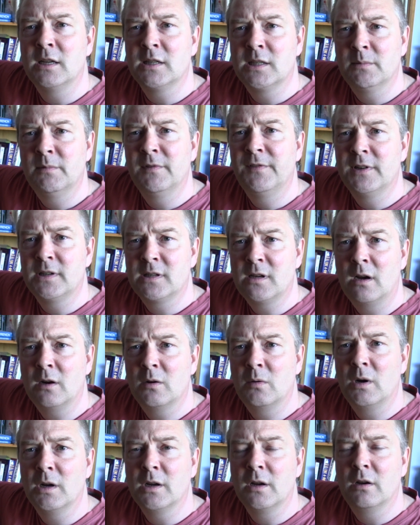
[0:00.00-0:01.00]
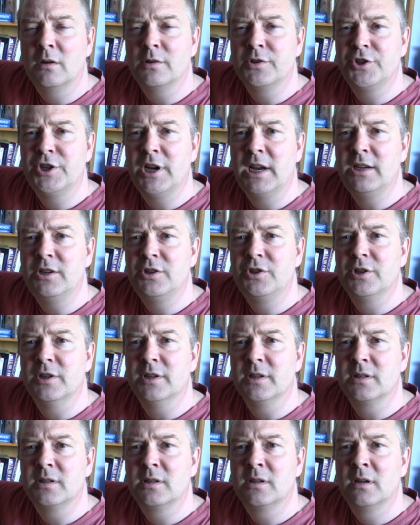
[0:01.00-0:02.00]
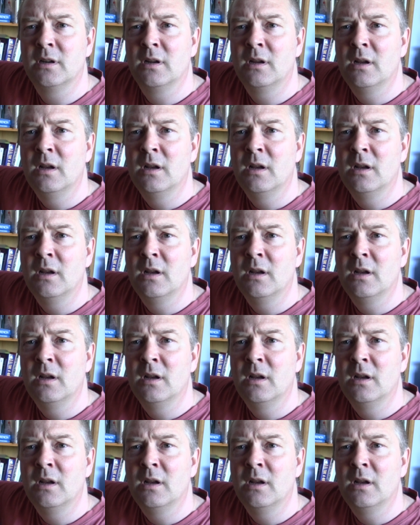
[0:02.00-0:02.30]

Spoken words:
Some of us are quite conscientious.